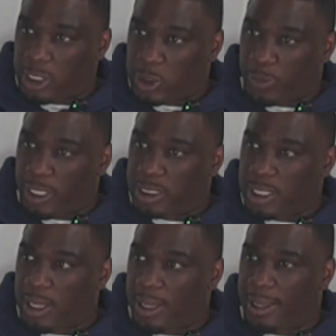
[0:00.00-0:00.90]
in the
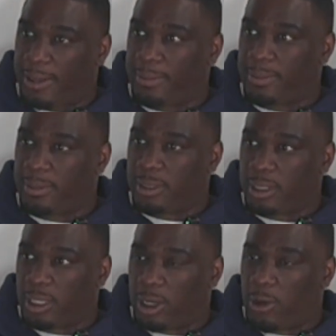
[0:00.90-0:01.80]
springtime
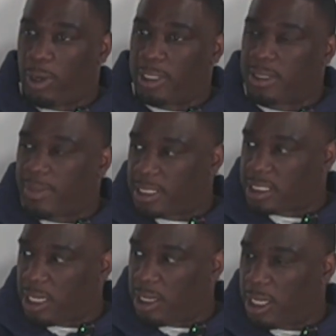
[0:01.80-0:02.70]
going into my
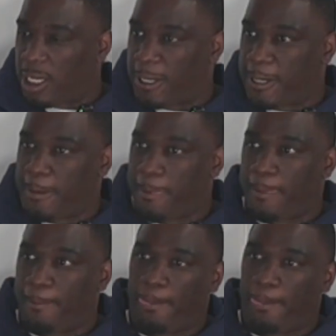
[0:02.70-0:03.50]
senior year.